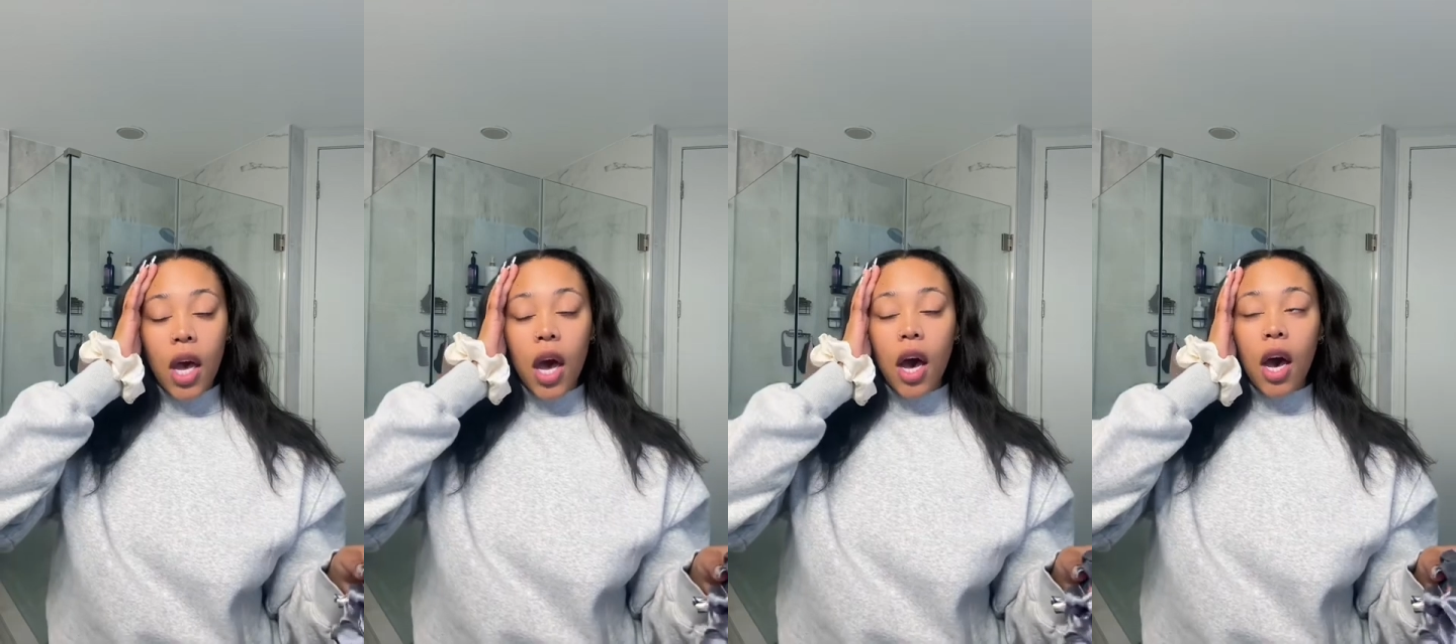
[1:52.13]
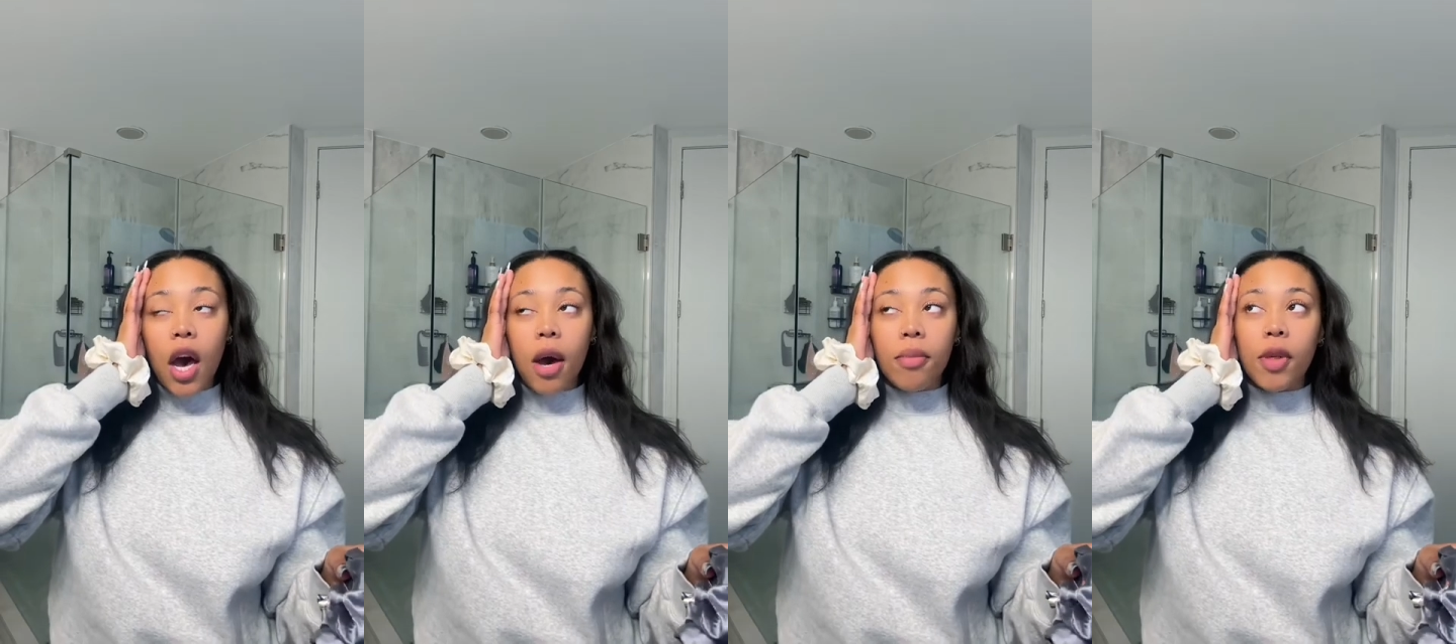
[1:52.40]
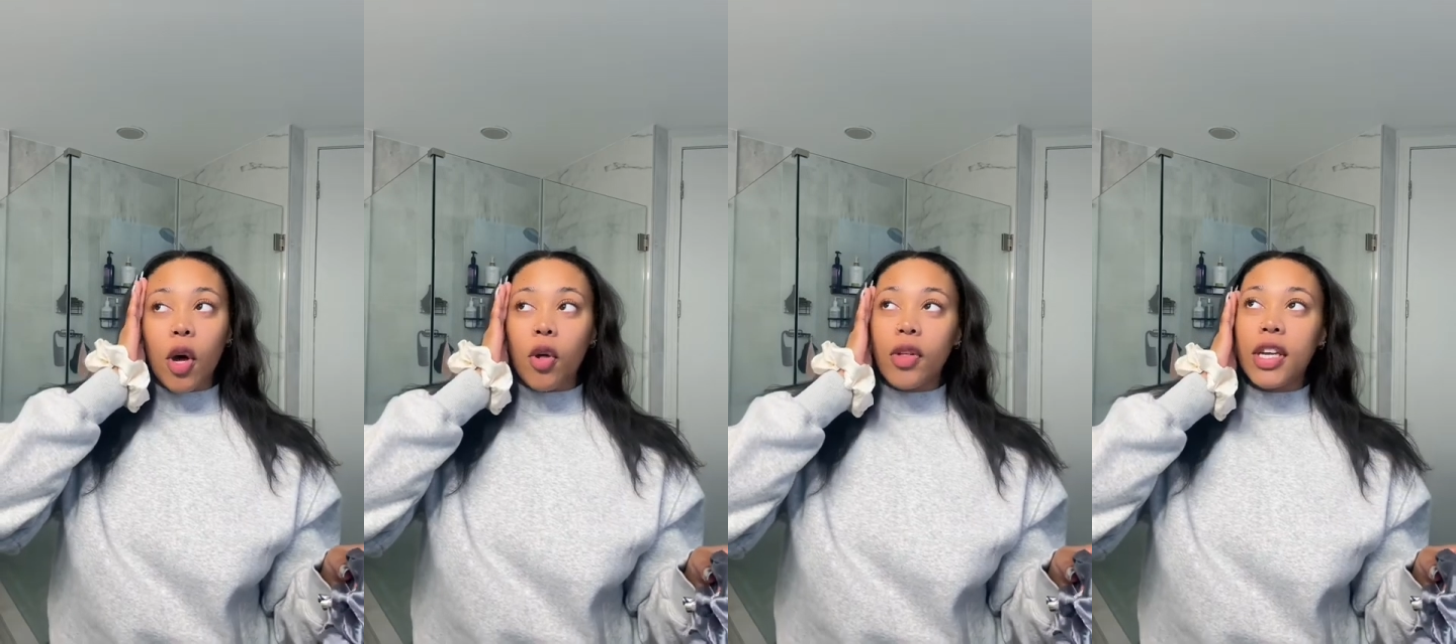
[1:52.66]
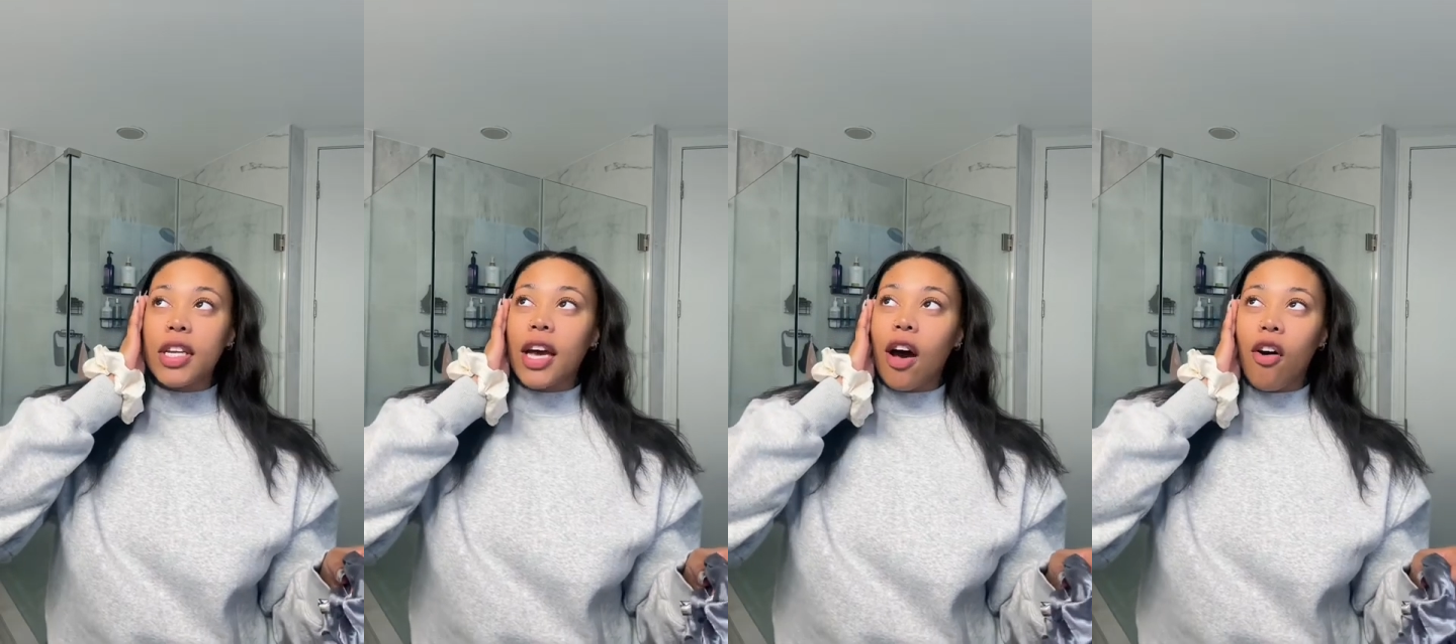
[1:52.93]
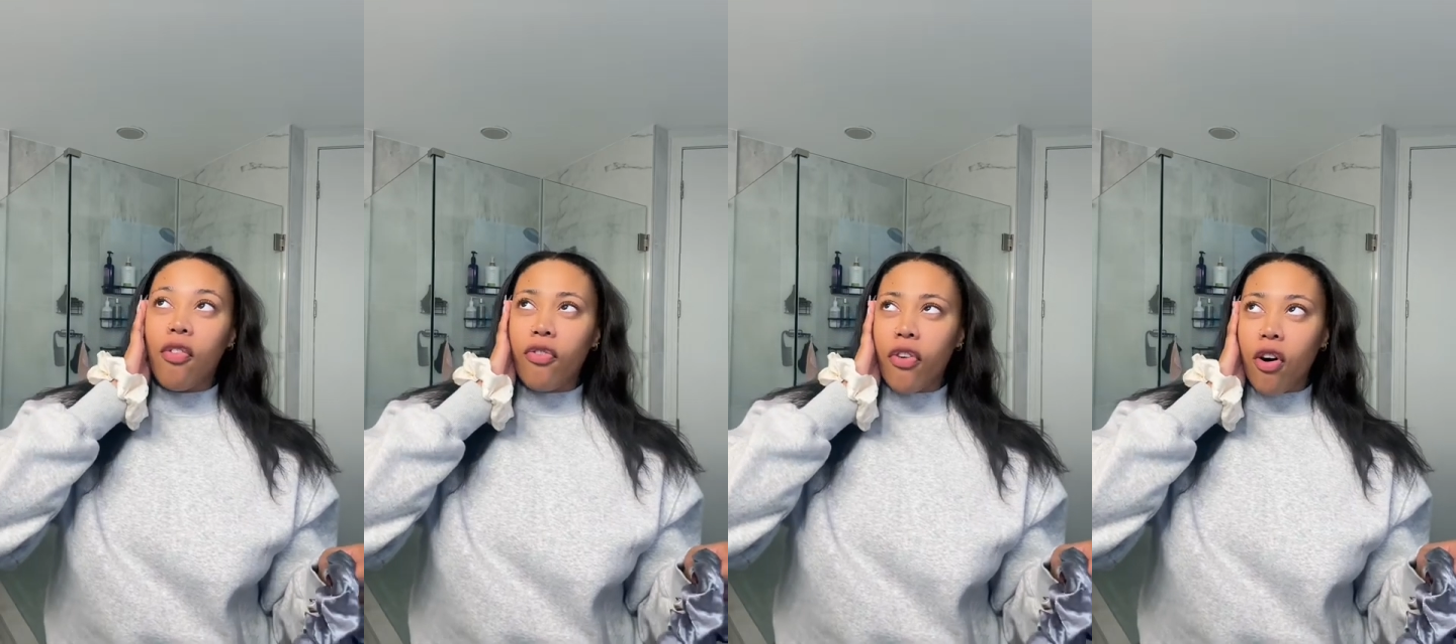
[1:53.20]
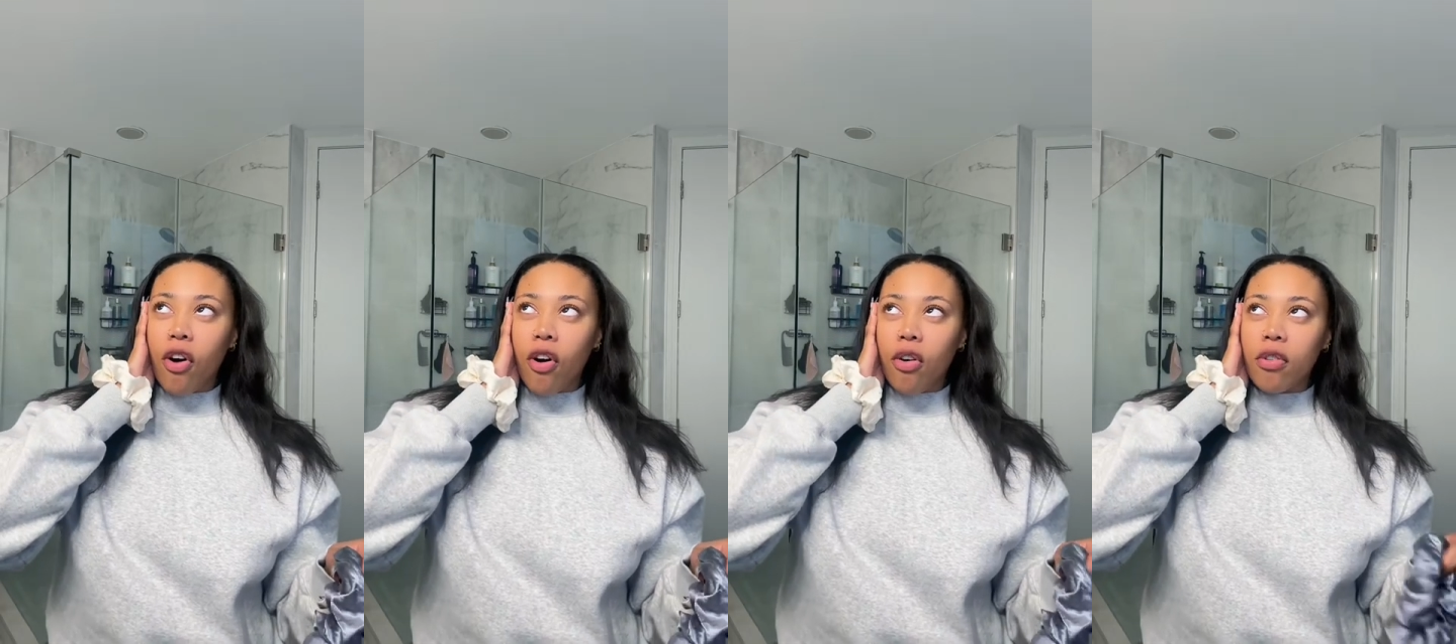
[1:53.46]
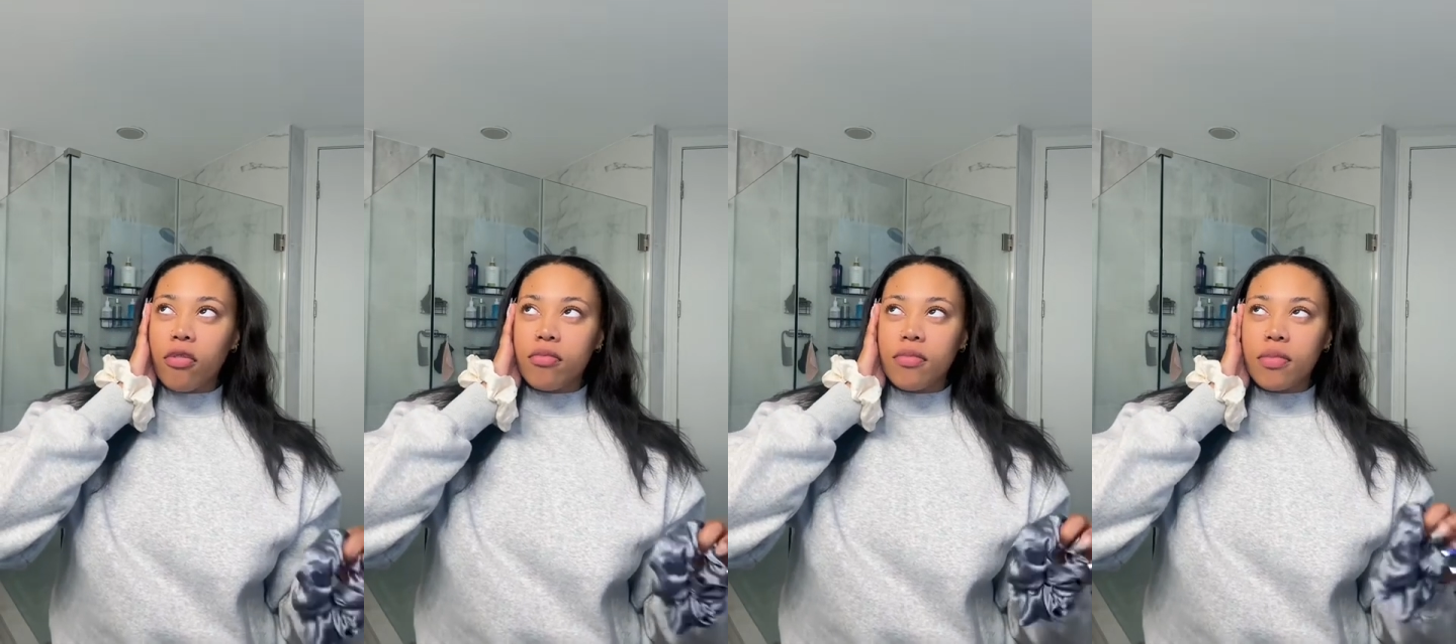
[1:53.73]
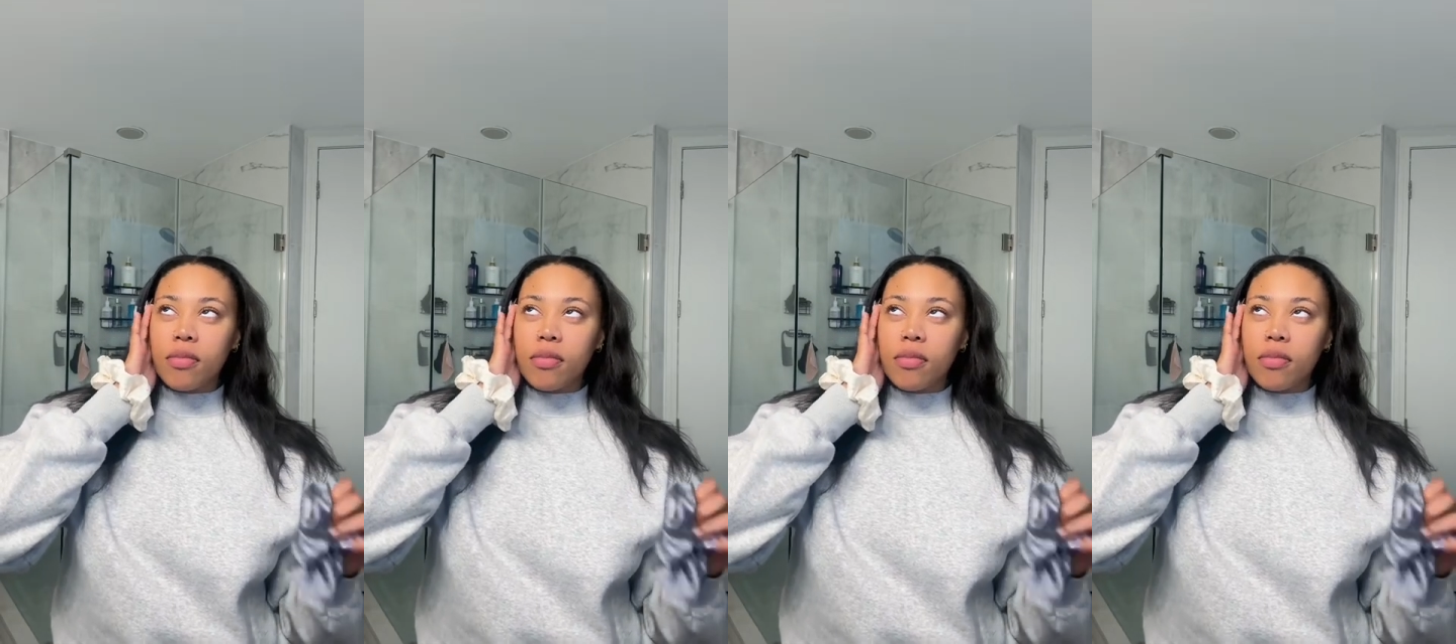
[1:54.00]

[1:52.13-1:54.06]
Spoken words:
The only downfall